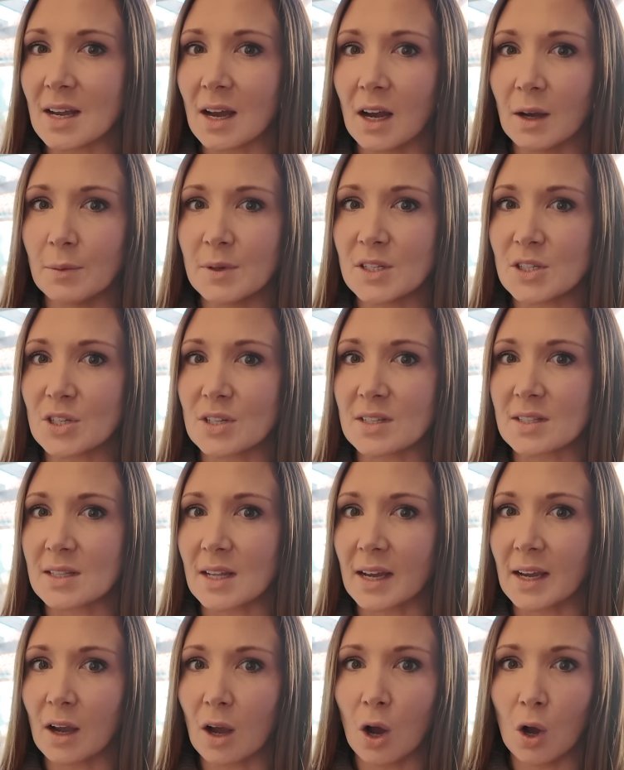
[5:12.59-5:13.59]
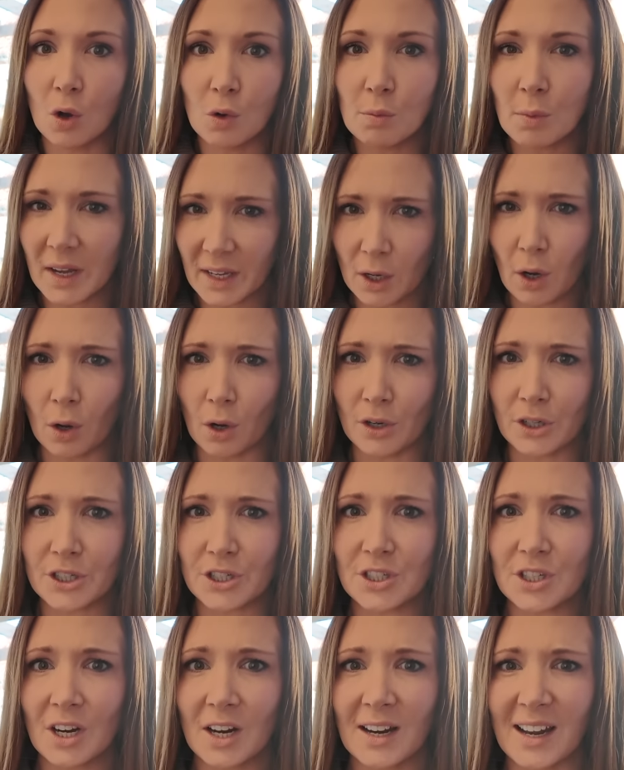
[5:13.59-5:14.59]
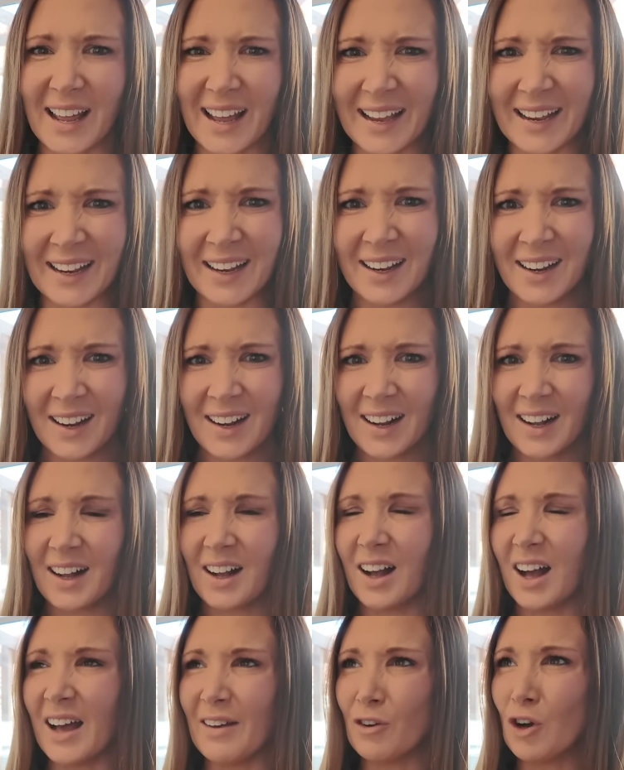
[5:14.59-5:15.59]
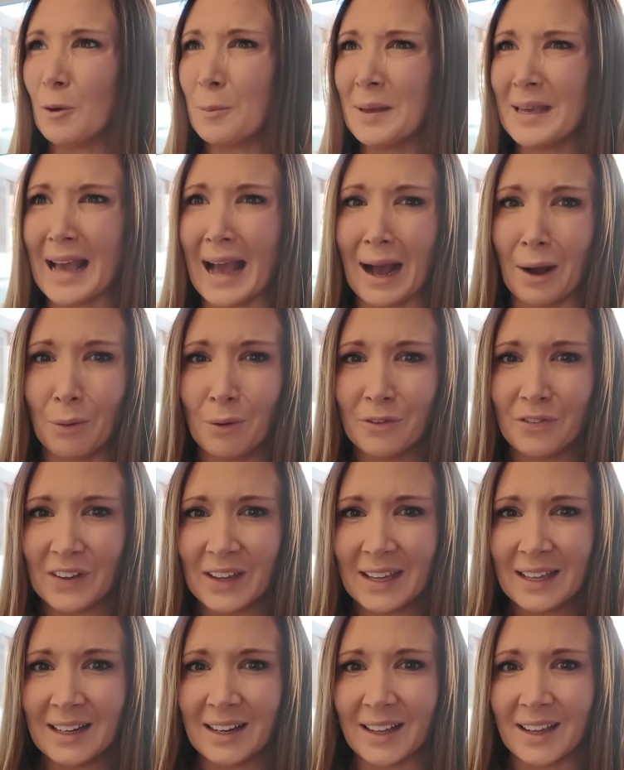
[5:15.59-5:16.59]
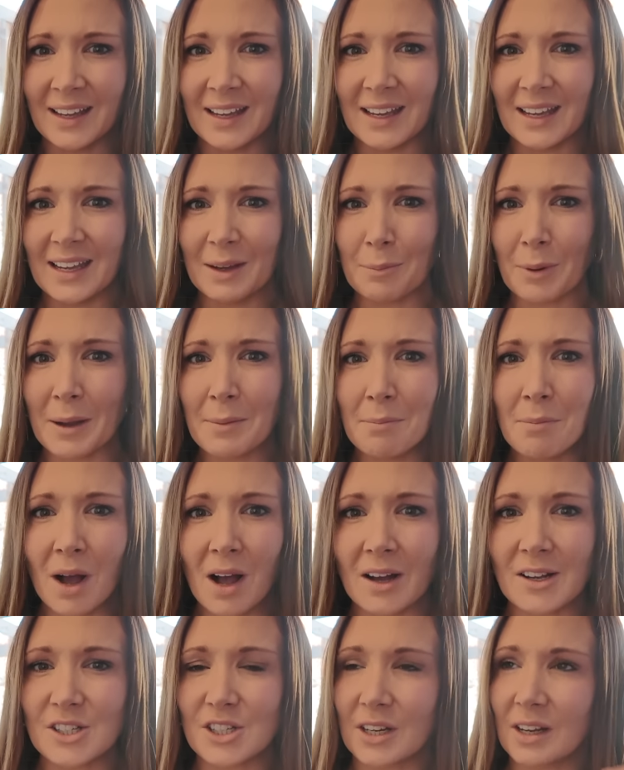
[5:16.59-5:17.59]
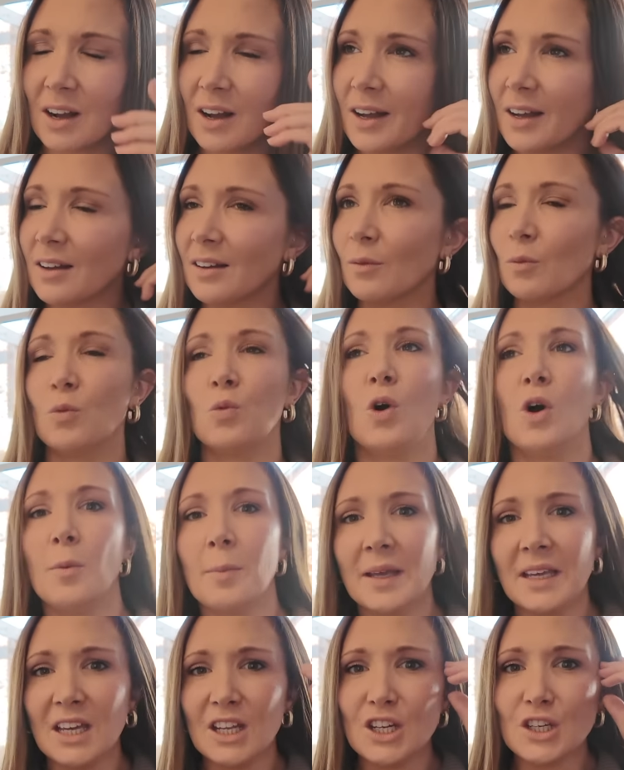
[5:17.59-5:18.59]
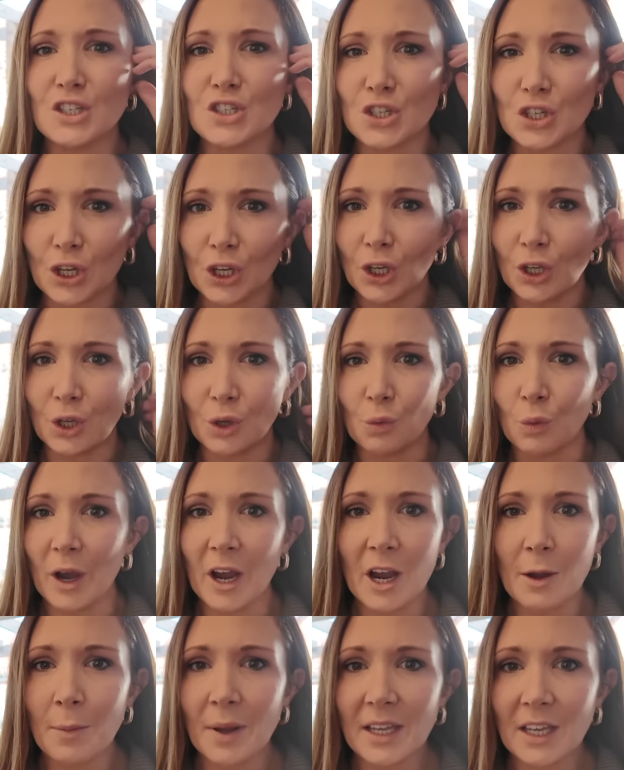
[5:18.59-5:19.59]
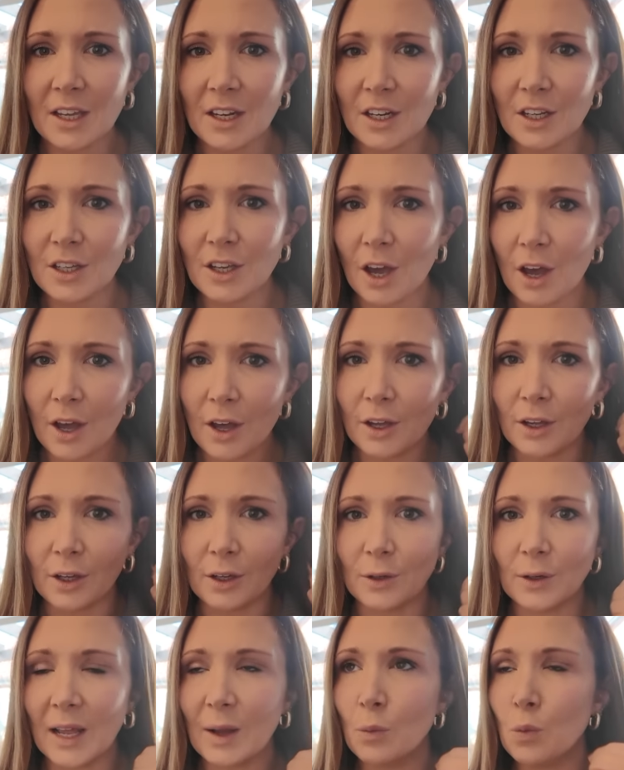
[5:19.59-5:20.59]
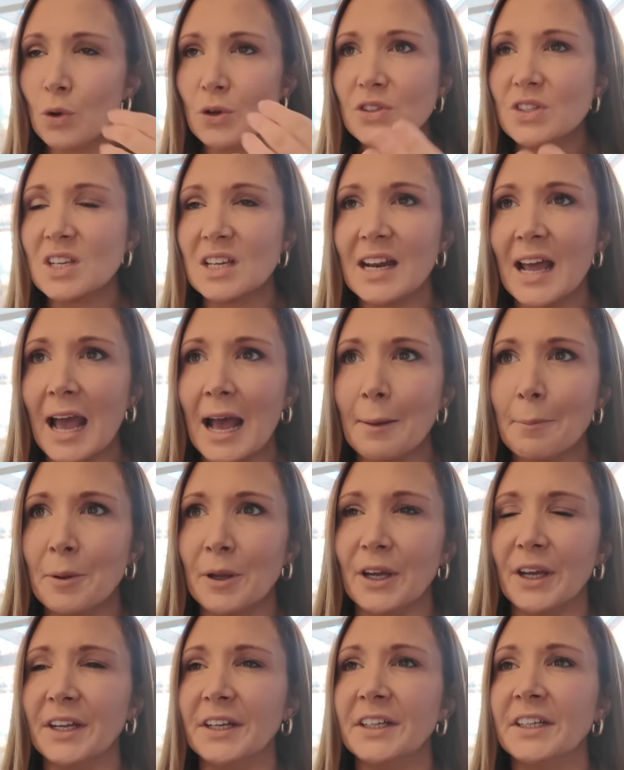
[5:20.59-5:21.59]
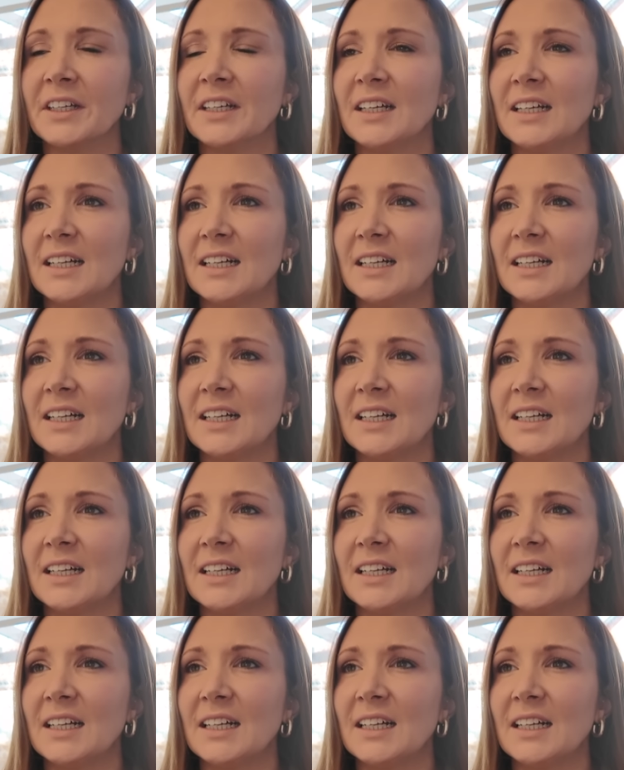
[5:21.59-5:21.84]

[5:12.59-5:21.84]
I was just like, oh my gosh, like I've got to be out of here like by March. Like, what am I going to do? Where am I going to go? Like, what's going to happen?